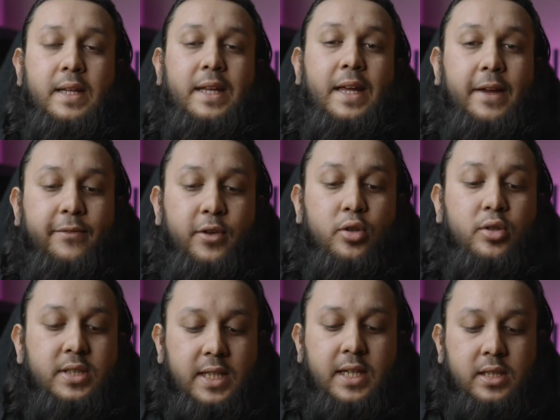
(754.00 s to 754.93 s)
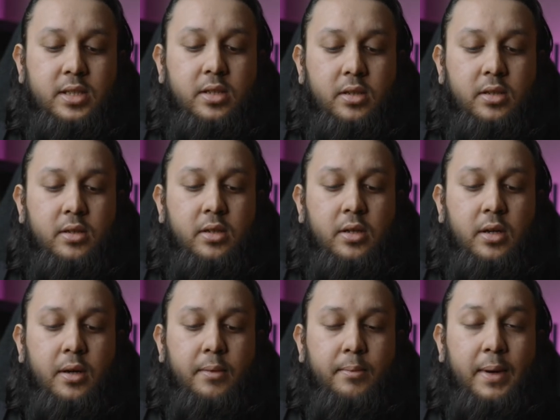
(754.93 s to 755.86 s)
If you did,
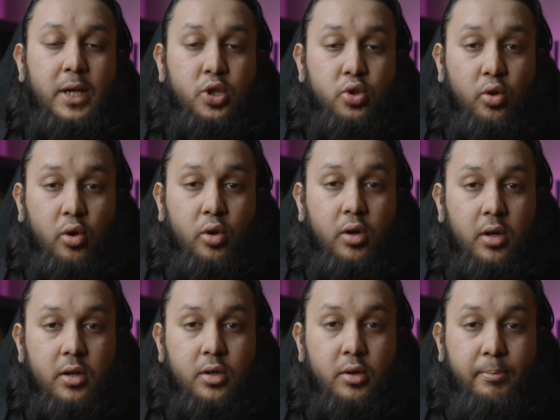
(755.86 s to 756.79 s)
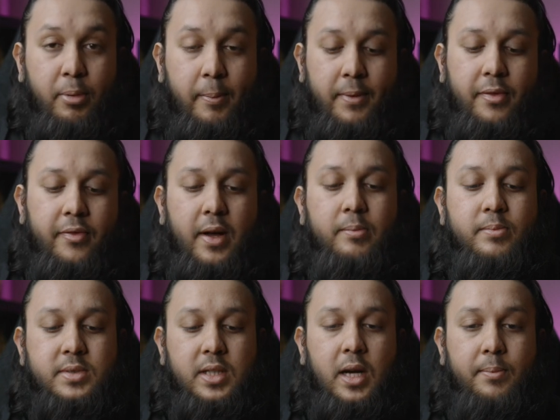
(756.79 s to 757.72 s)
make sure you pop a
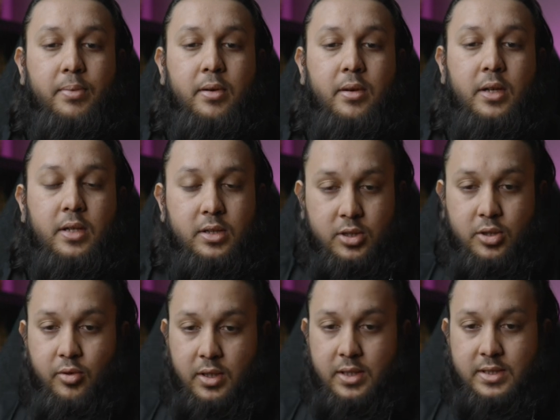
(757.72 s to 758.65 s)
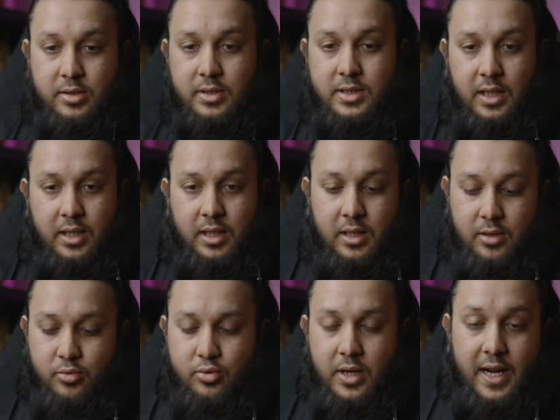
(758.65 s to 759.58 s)
thumbs up. Do you know what? This looks like a
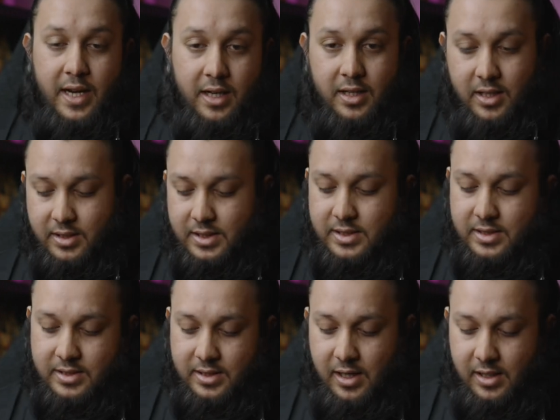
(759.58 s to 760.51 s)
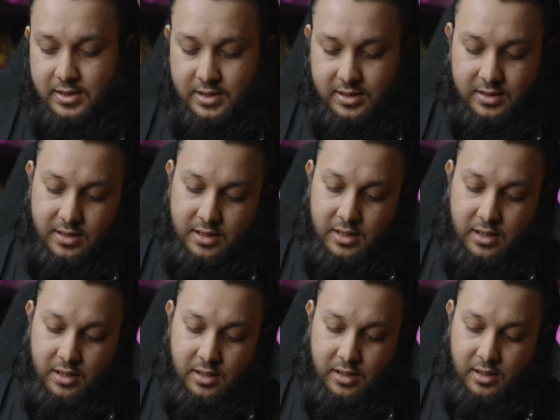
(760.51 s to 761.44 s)
rail gun. This is nuts.
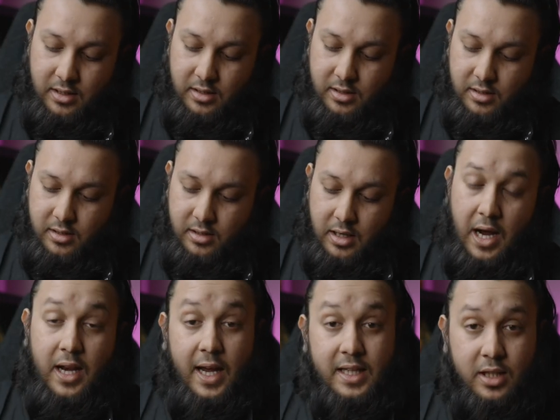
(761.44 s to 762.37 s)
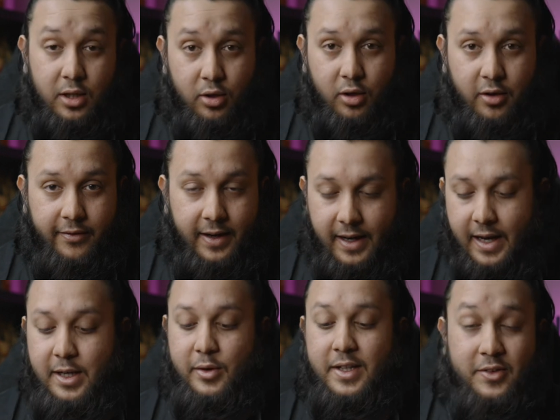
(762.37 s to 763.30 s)
I like the look of it.
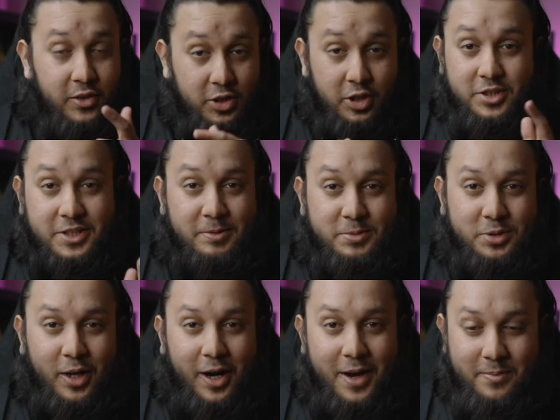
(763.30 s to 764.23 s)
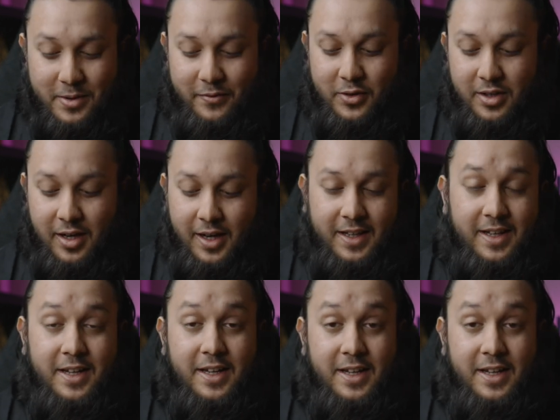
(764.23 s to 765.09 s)
Anyways, do subscribe if you like